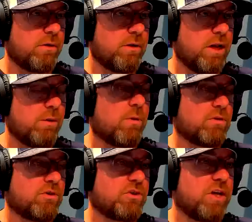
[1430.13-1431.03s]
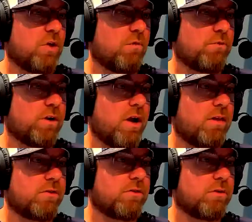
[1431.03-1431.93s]
and he wants you to stay home for
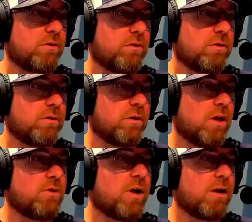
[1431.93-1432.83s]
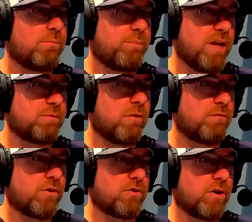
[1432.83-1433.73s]
college, and you got a baseball
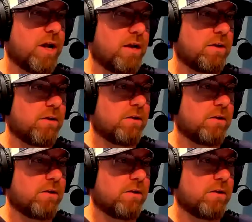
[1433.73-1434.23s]
future ahead of you.